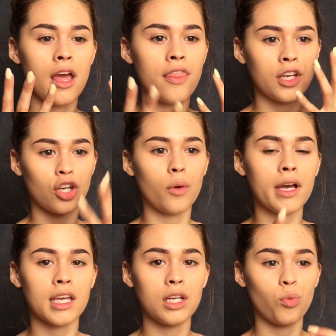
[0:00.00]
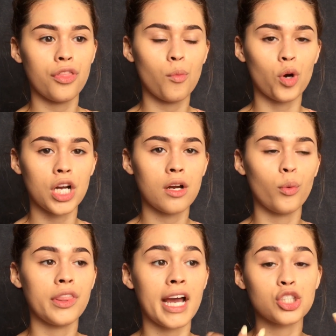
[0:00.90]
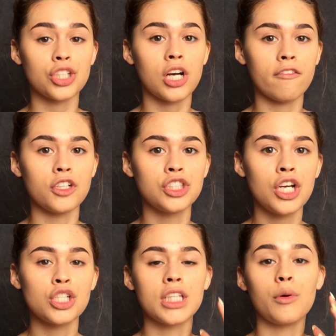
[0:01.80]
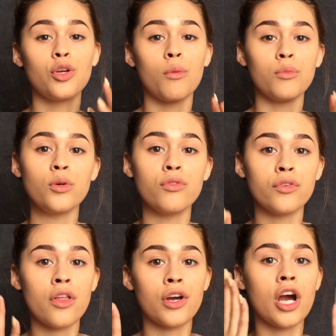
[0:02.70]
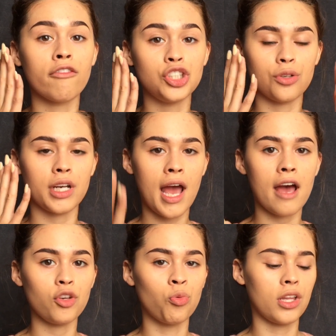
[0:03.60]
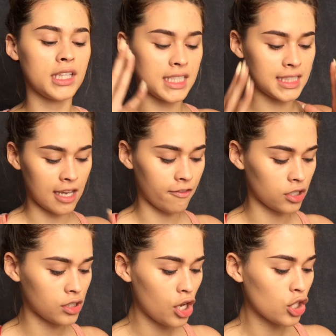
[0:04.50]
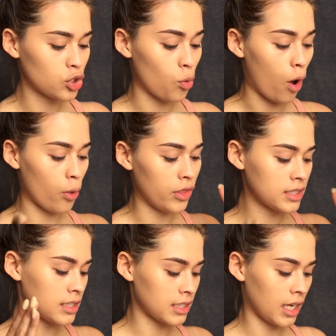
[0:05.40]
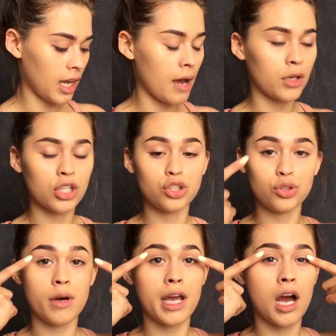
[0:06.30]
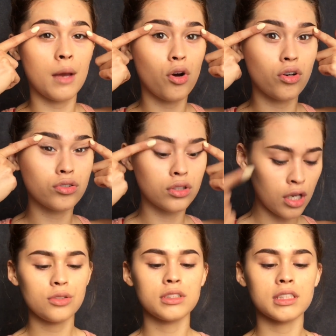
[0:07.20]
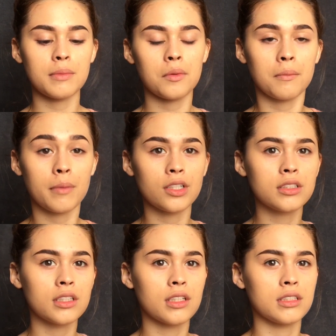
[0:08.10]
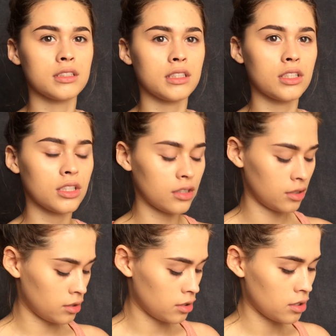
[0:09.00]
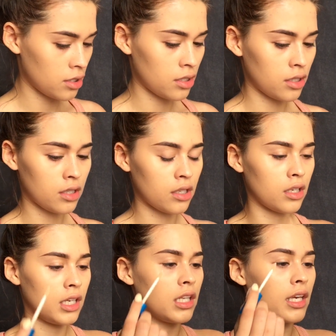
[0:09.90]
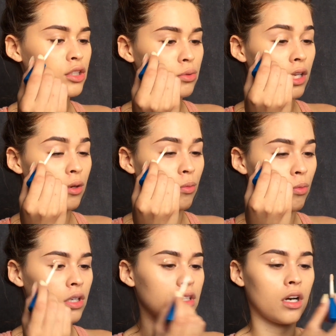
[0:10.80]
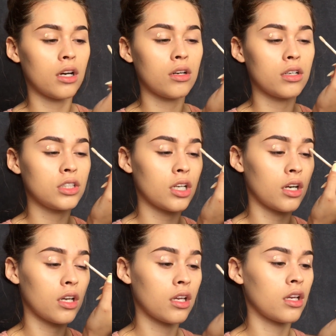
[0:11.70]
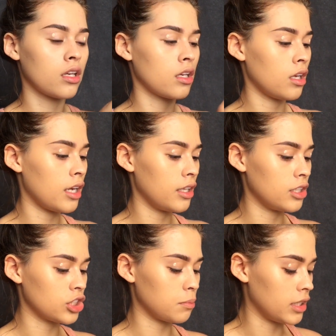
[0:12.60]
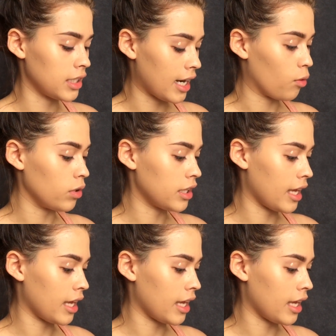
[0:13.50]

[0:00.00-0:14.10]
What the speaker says: and then go back in with with extra coverage, so that way you don't move the coverage you already have. You want to let this set first. So while this is setting, I'm going to do my eyeballs. I use this Maybelline BADESCU concealer and like do like one dot on each eye, and then just blend that out with